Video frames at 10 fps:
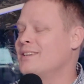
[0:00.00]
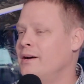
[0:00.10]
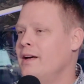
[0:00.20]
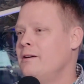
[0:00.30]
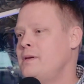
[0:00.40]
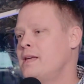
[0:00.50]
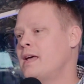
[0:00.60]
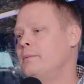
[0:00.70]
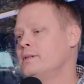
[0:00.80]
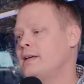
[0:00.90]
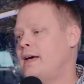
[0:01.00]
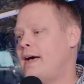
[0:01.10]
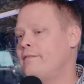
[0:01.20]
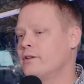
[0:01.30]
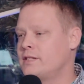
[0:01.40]
So being able to
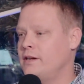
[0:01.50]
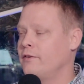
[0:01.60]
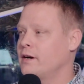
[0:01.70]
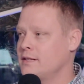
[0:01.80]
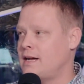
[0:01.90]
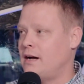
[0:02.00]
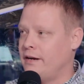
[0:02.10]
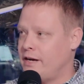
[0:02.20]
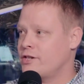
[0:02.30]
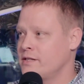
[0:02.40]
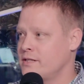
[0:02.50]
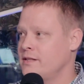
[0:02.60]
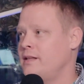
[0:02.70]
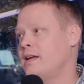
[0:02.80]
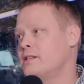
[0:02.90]
have those different consolidations
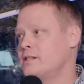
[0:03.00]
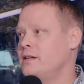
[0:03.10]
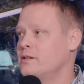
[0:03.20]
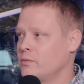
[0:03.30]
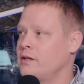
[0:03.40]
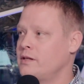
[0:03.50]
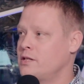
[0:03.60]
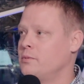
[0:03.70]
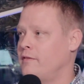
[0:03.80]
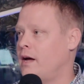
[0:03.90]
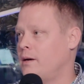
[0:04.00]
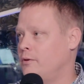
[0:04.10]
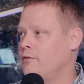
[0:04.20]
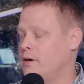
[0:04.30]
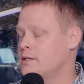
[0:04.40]
and things is really super
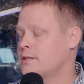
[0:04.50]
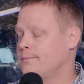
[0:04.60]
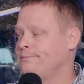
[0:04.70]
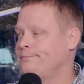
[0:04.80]
valuable for us.